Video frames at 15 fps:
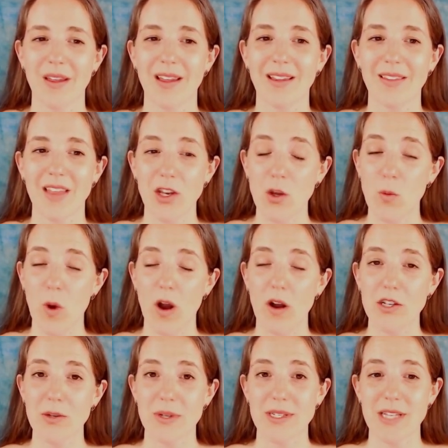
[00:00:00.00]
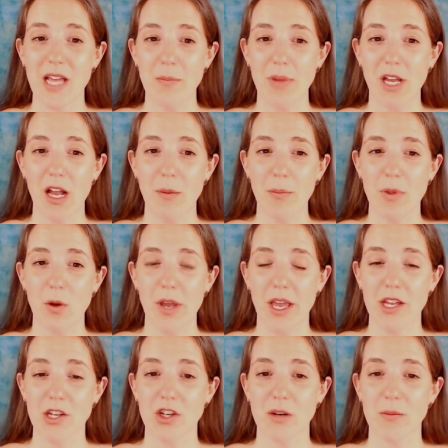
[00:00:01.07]
Then you walk to a set pickup
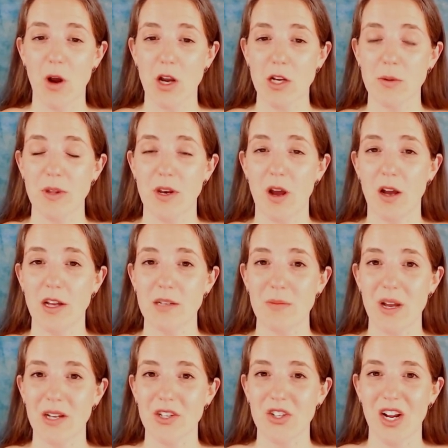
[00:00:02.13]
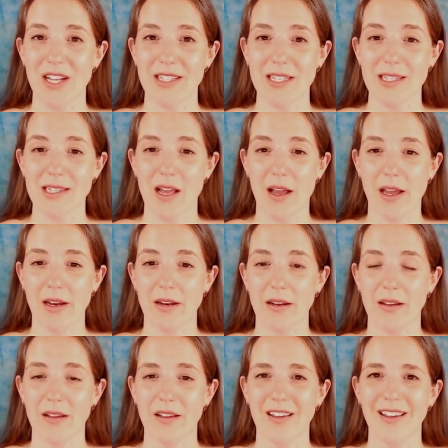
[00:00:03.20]
location marked with an on-demand transit sign.
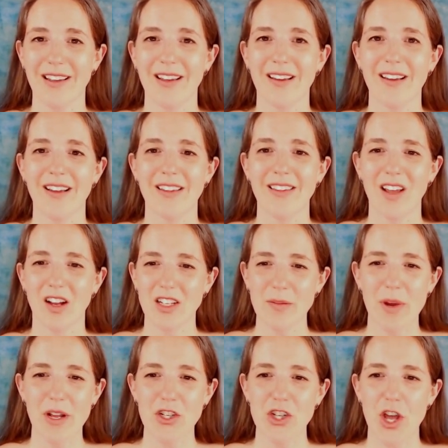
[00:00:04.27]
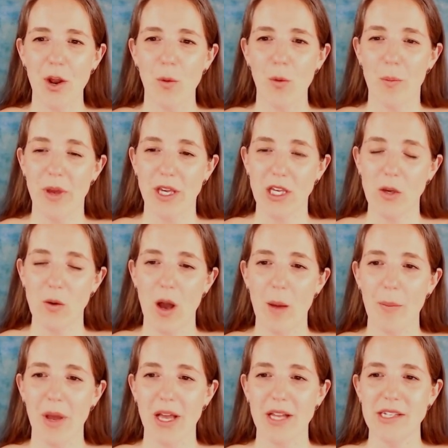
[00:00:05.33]
The on-demand shuttle will pick you up
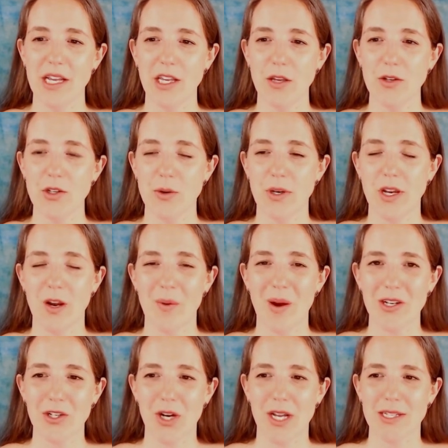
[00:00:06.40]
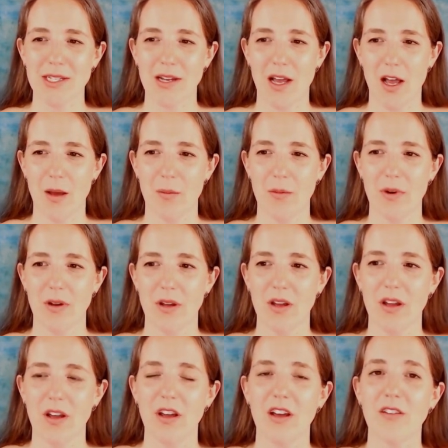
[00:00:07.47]
and take you to a nearby transit hub.
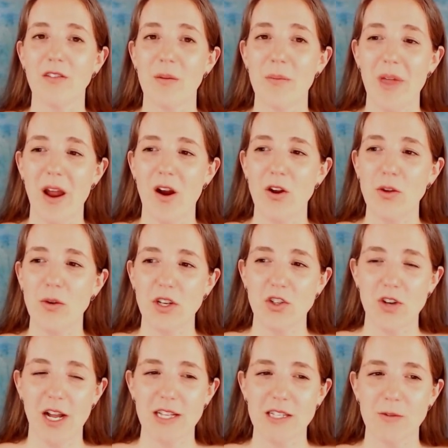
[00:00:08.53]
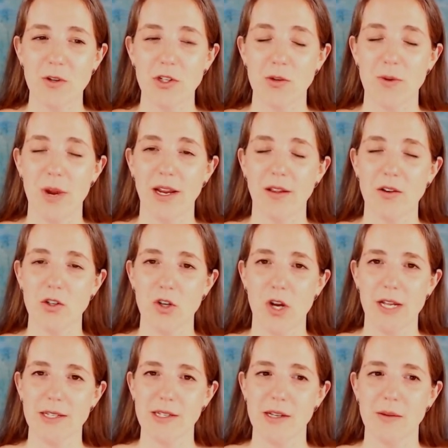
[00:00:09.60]
From there, you can transfer to regular
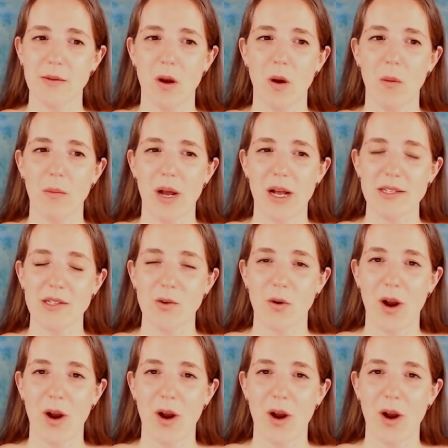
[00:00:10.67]
transit, bus, or